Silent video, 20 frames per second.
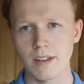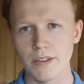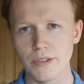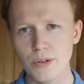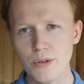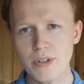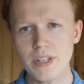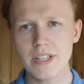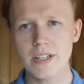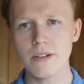
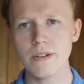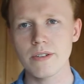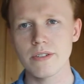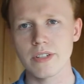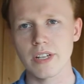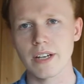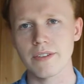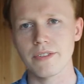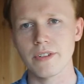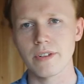30 years
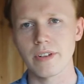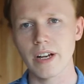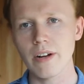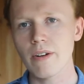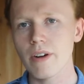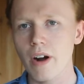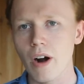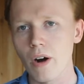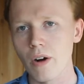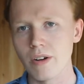after
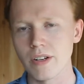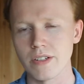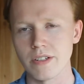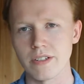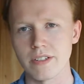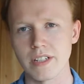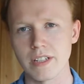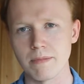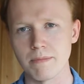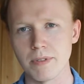Garrett
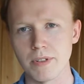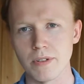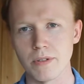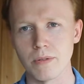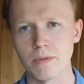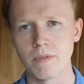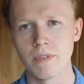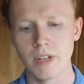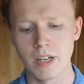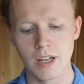Hardin's
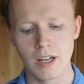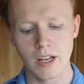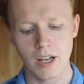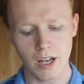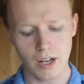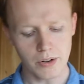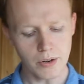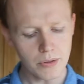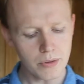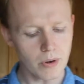debut,
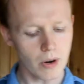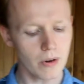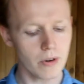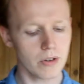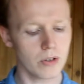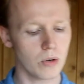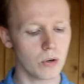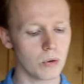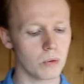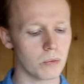another
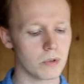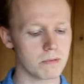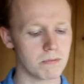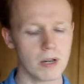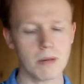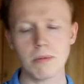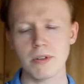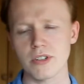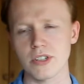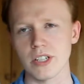article was
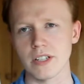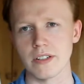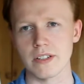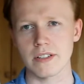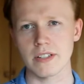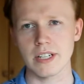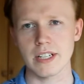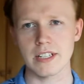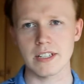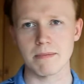published in the
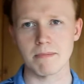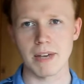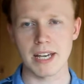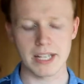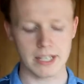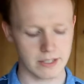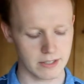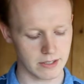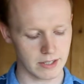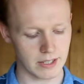Science
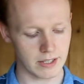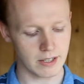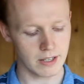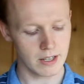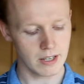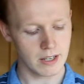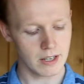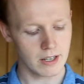magazine,